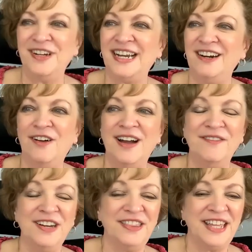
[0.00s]
Carole, I
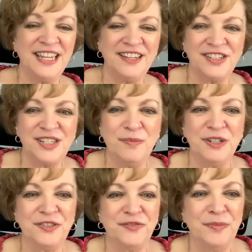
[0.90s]
want to thank you so
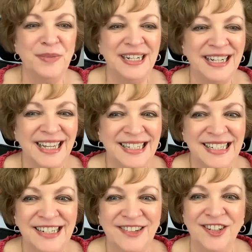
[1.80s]
much for being a
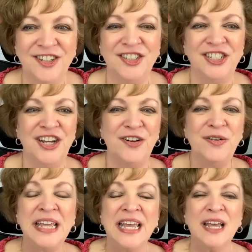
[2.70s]
guest here on our show.
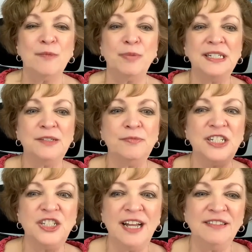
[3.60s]
And please
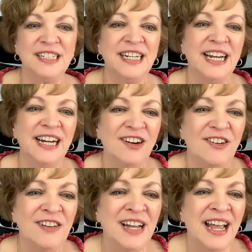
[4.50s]
reach out to
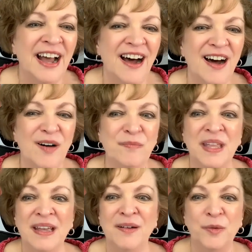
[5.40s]
Carole.
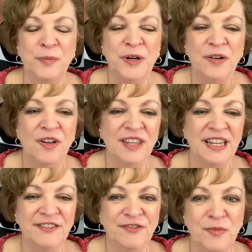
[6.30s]
We'll put all the
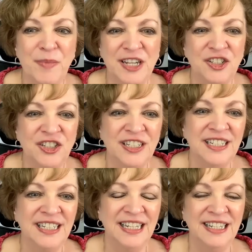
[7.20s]

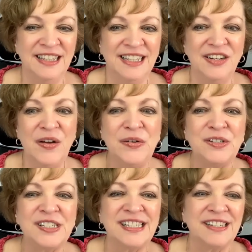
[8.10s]
information in the
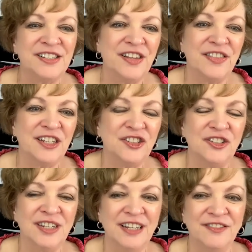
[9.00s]
notes so that
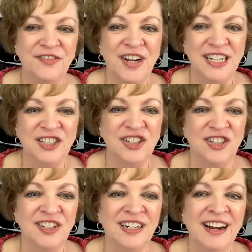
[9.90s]
you can find
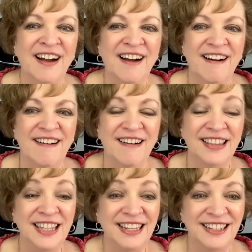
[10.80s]
her
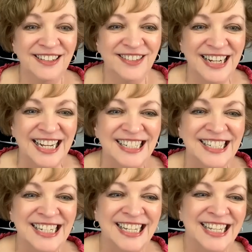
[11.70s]
on the internet.
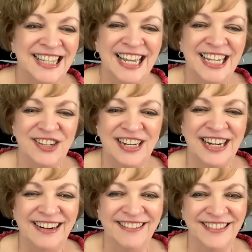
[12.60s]
Thank you,
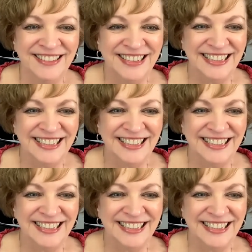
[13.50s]
Carole.